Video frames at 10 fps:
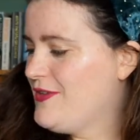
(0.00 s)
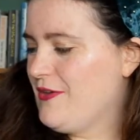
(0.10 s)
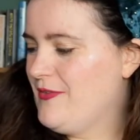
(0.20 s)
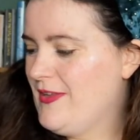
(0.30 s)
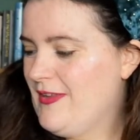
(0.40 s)

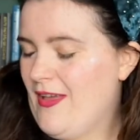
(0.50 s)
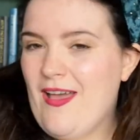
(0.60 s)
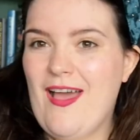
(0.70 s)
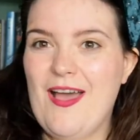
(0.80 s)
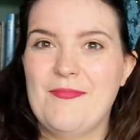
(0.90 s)
So
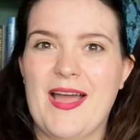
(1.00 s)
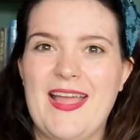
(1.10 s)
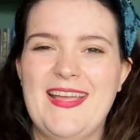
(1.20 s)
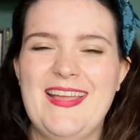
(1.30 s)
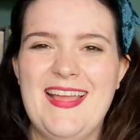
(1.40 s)

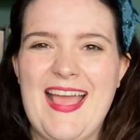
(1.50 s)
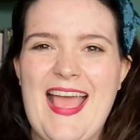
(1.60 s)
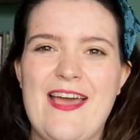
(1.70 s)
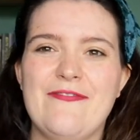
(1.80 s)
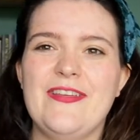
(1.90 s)
I
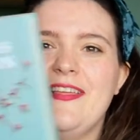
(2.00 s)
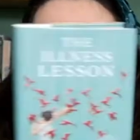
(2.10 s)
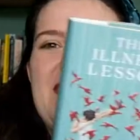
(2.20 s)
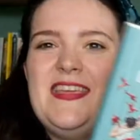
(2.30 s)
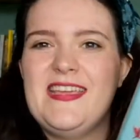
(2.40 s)
have
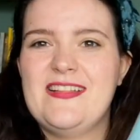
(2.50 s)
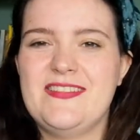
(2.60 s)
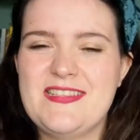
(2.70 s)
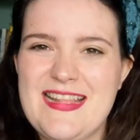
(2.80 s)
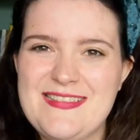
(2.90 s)
The
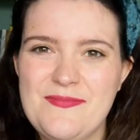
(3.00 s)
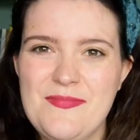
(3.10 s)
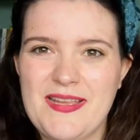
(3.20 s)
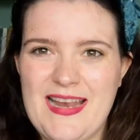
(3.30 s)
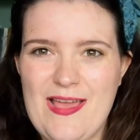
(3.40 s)
Illness Lesson
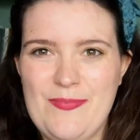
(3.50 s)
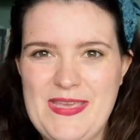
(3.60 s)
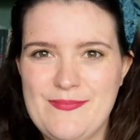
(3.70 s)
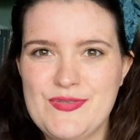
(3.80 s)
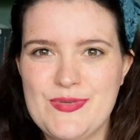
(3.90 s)
by Claire
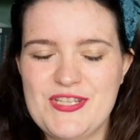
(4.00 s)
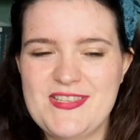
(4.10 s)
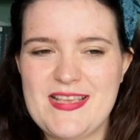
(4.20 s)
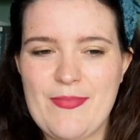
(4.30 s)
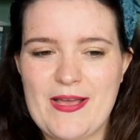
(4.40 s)
Beams, which
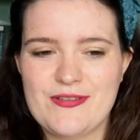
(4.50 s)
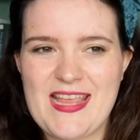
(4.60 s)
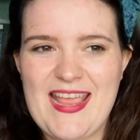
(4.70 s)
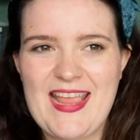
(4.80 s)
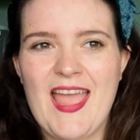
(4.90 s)
is about
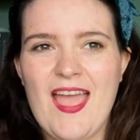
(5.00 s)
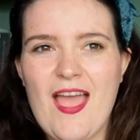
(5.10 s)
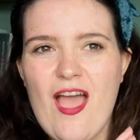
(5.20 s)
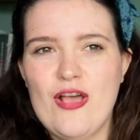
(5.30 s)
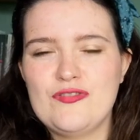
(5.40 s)
a
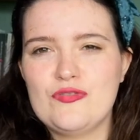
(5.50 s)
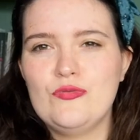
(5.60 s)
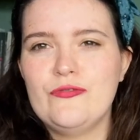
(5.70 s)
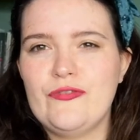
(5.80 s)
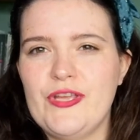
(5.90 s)

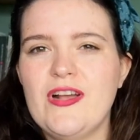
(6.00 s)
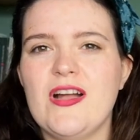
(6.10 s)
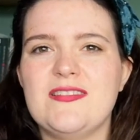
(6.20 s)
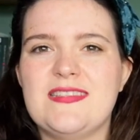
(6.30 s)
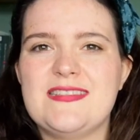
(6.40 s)
school for young
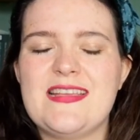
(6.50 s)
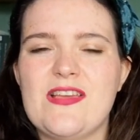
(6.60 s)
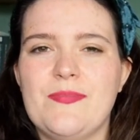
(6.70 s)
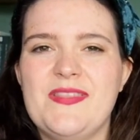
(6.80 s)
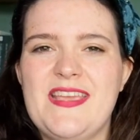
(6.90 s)
girls
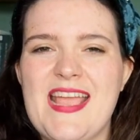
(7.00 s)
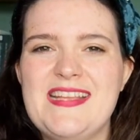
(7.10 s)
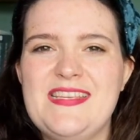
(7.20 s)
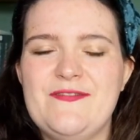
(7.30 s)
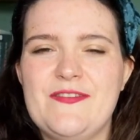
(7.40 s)
set up in the
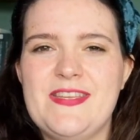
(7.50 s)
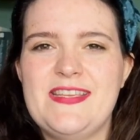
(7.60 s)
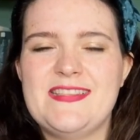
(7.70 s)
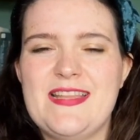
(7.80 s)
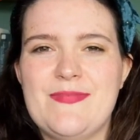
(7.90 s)

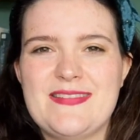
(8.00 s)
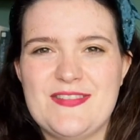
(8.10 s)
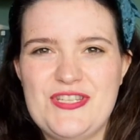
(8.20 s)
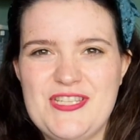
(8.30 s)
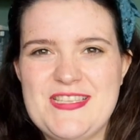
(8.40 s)
1850s in
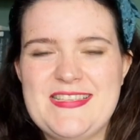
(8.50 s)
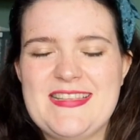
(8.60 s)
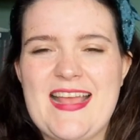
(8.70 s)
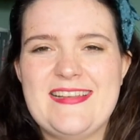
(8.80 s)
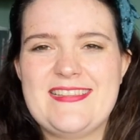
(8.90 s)

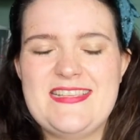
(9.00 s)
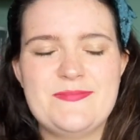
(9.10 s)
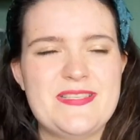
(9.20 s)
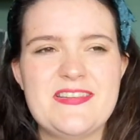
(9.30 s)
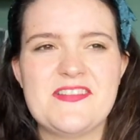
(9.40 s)
Massachusetts, and
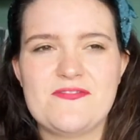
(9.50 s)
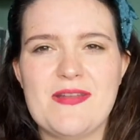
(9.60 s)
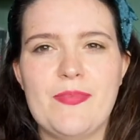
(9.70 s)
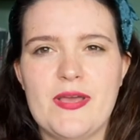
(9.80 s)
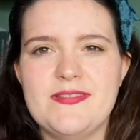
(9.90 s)
these mysterious
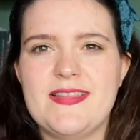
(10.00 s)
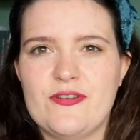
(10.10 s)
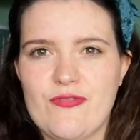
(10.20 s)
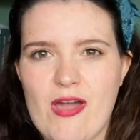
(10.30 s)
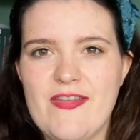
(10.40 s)
red birds
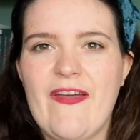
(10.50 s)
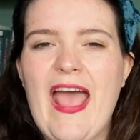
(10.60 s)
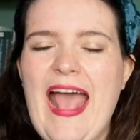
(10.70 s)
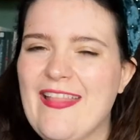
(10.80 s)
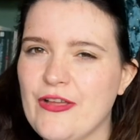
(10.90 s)
that arrive
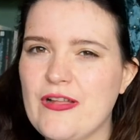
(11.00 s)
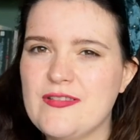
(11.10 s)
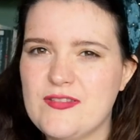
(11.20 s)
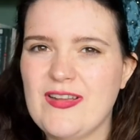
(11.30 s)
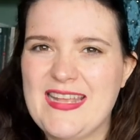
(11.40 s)
and the
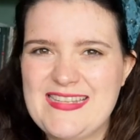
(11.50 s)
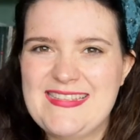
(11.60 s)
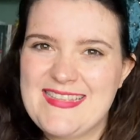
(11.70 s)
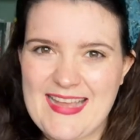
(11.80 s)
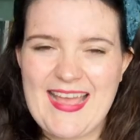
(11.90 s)
girls start
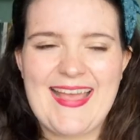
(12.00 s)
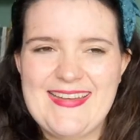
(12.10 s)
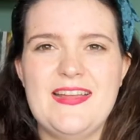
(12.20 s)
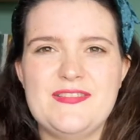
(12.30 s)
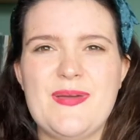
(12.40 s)
getting sicker.
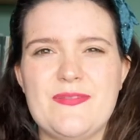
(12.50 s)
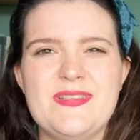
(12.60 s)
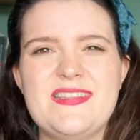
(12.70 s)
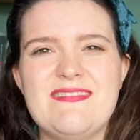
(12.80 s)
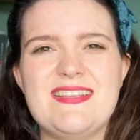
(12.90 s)
It is about the
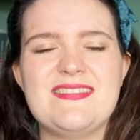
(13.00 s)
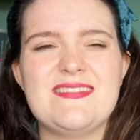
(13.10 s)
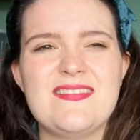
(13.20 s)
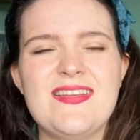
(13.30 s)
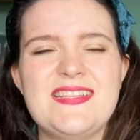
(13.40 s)
mysterious
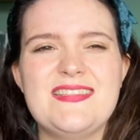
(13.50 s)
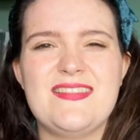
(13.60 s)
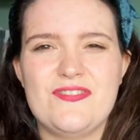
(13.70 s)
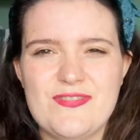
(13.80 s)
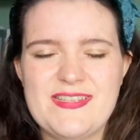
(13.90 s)

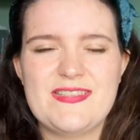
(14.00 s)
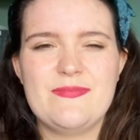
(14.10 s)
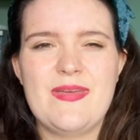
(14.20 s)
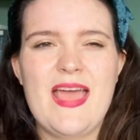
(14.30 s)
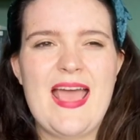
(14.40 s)
scientist that treats
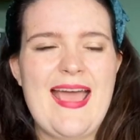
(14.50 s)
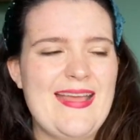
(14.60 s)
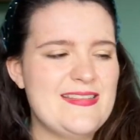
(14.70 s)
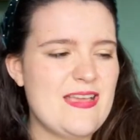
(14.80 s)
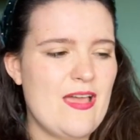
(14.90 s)
them,
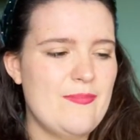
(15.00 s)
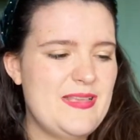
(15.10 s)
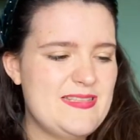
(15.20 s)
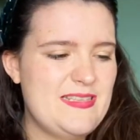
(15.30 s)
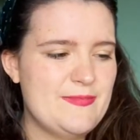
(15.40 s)
and
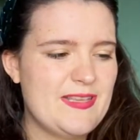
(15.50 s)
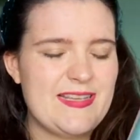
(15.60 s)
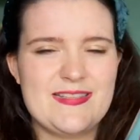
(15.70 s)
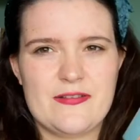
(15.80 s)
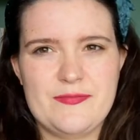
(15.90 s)
it seems
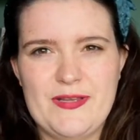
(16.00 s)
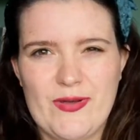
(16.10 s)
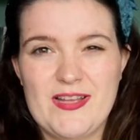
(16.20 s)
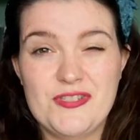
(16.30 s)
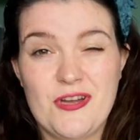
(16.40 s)
like it's going to be
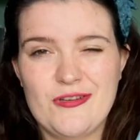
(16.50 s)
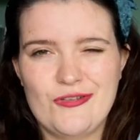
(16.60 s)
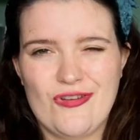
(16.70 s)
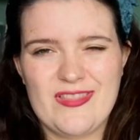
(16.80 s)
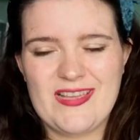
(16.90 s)
quite a
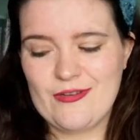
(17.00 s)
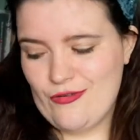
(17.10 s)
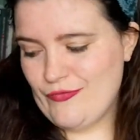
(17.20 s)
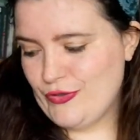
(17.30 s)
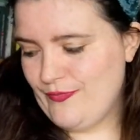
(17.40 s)
dark gothic
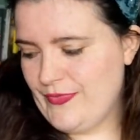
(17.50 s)
novel.